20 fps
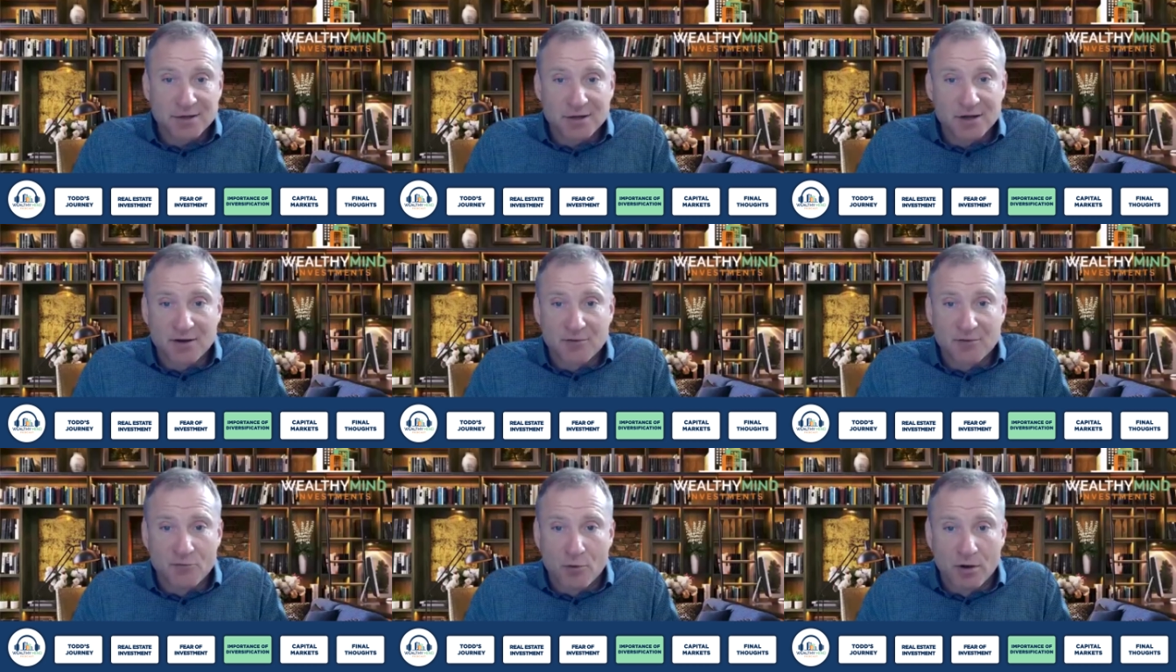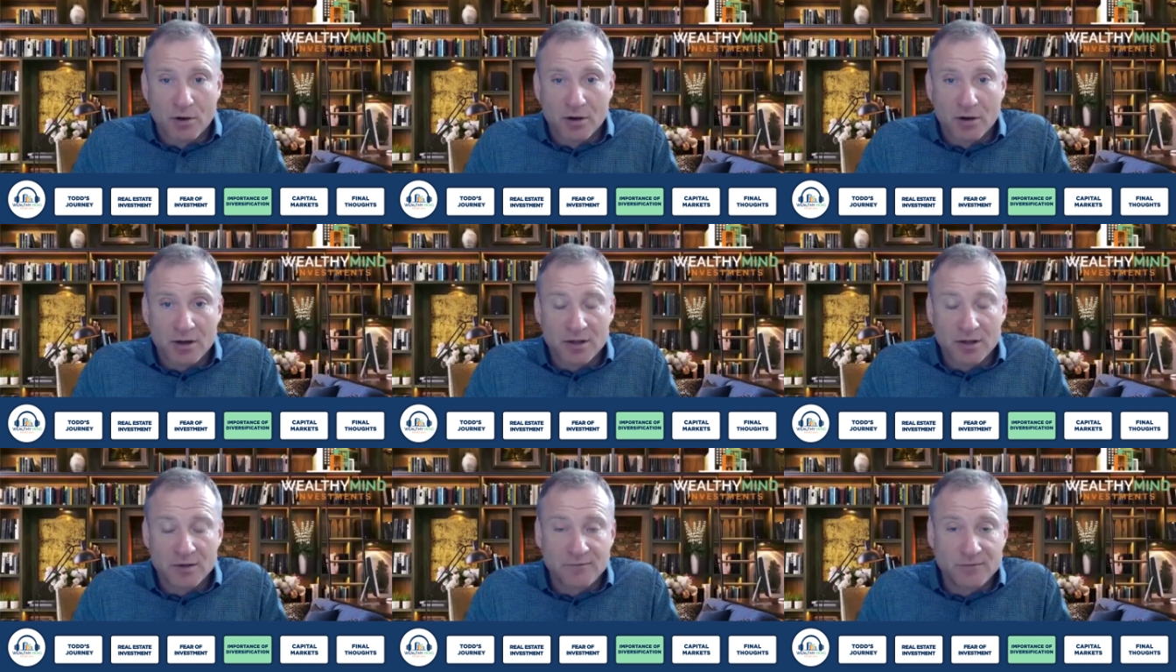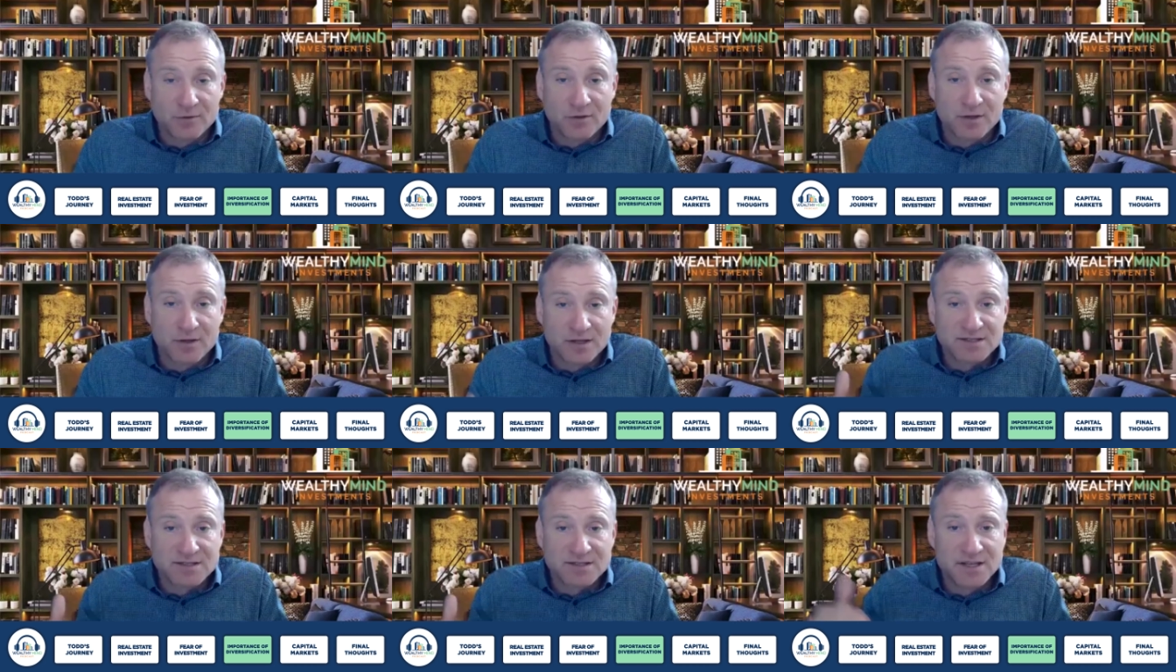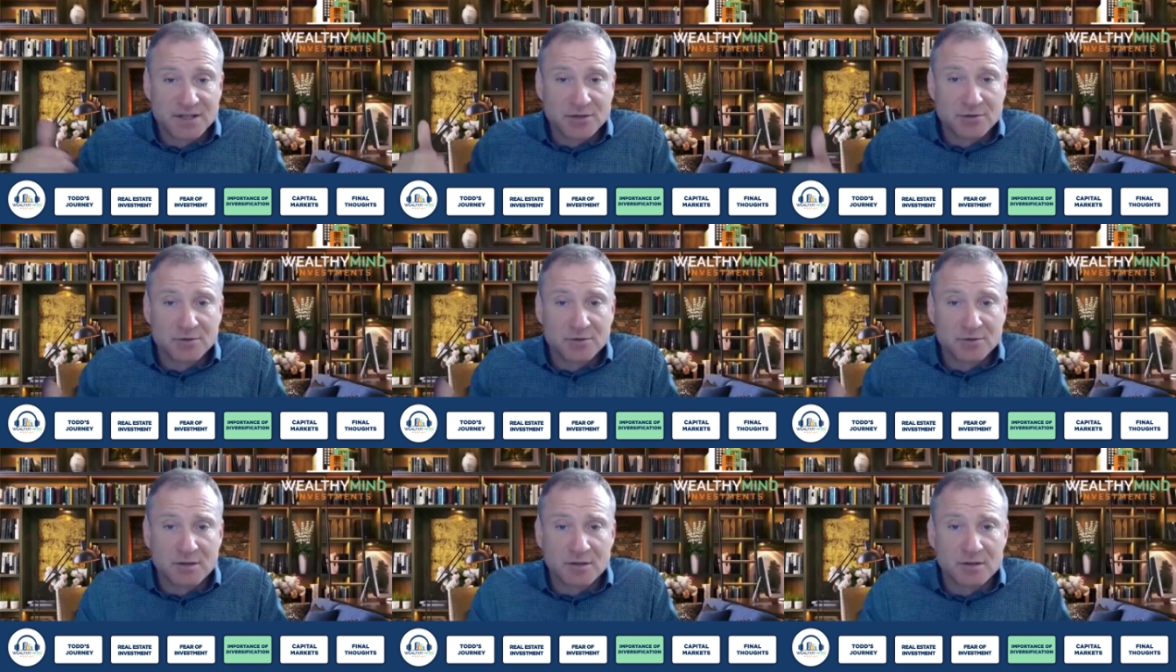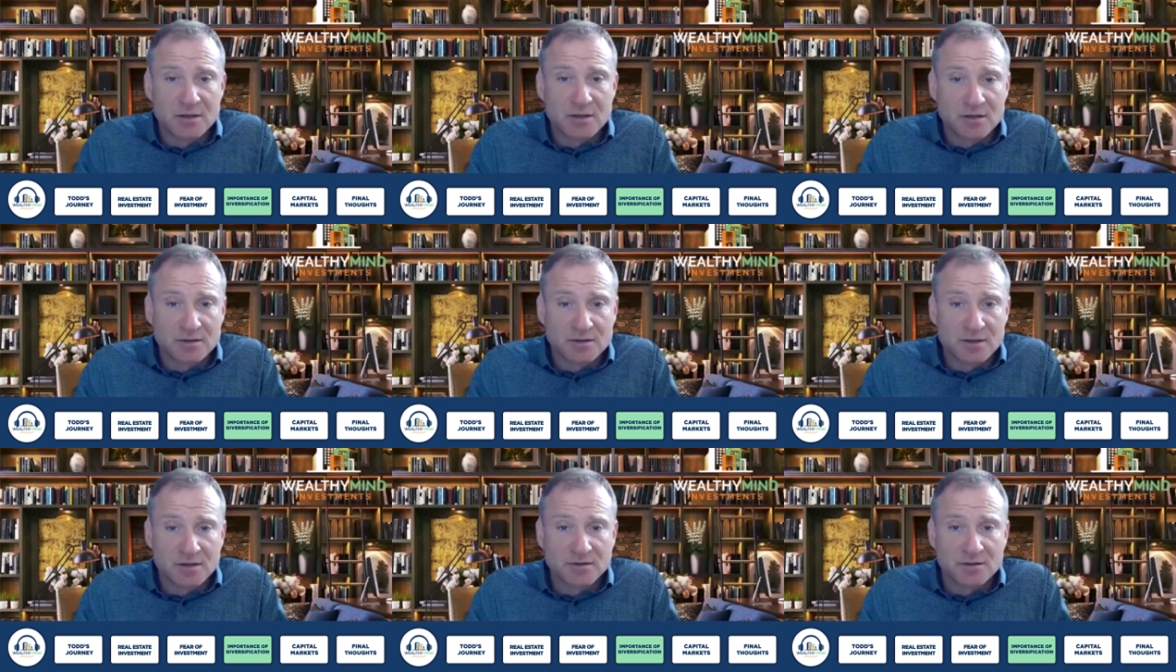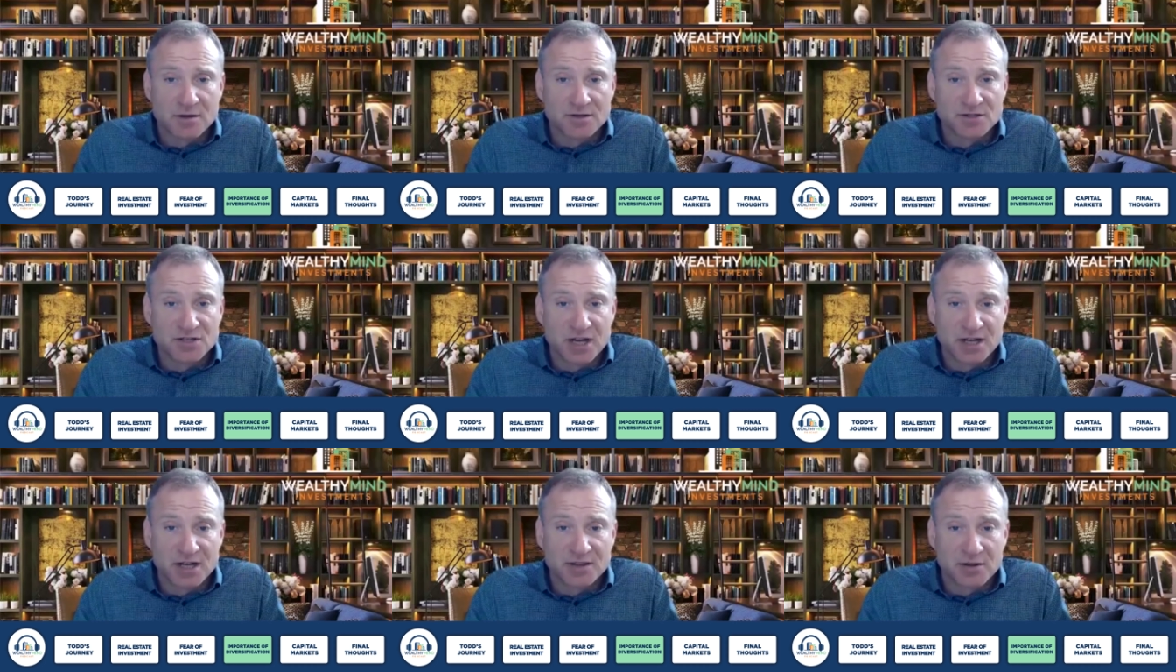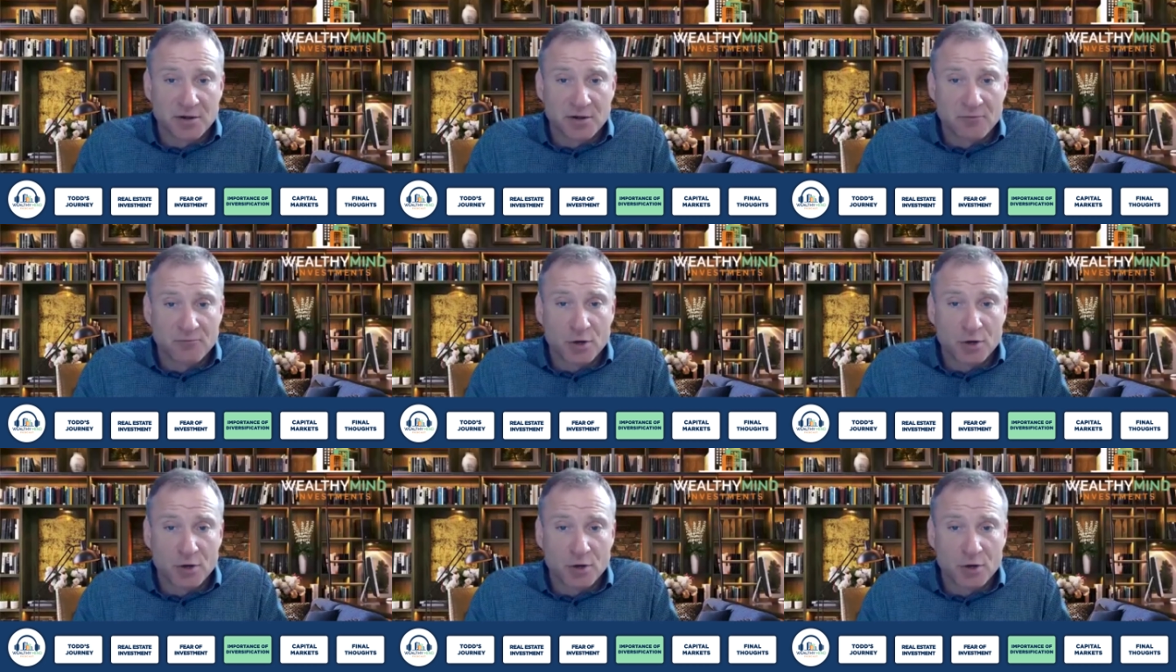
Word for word: not going to work if you continue in the, in the trajectory.